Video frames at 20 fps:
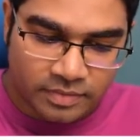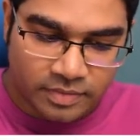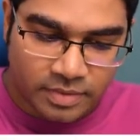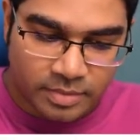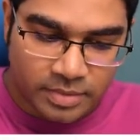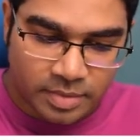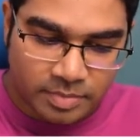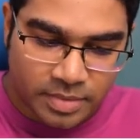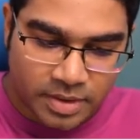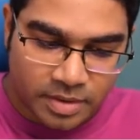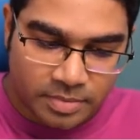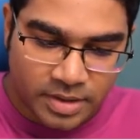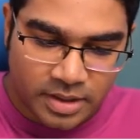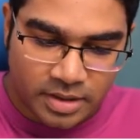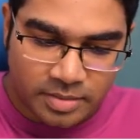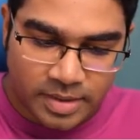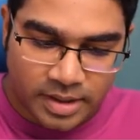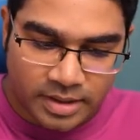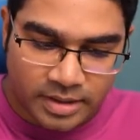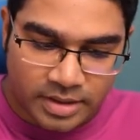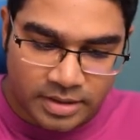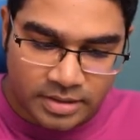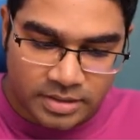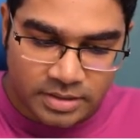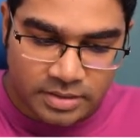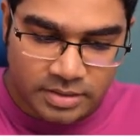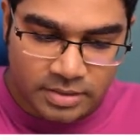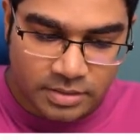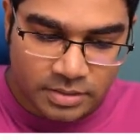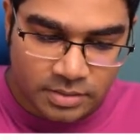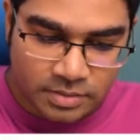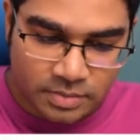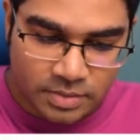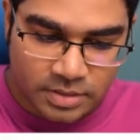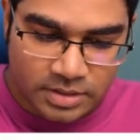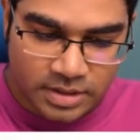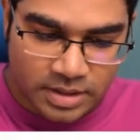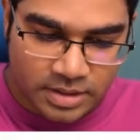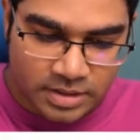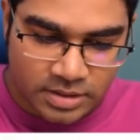from the permanent magnets,
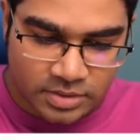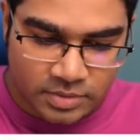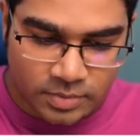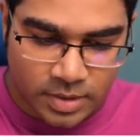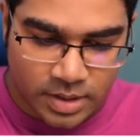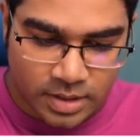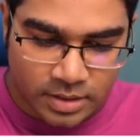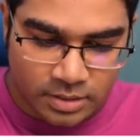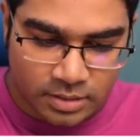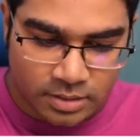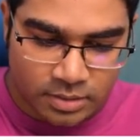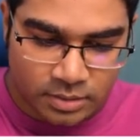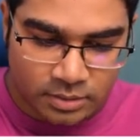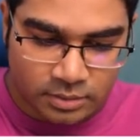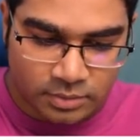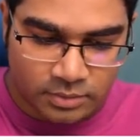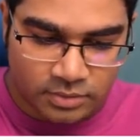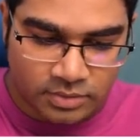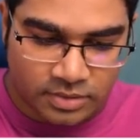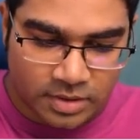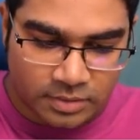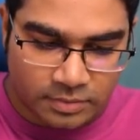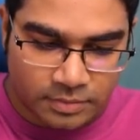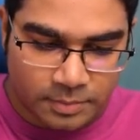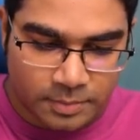which are this way, north to south.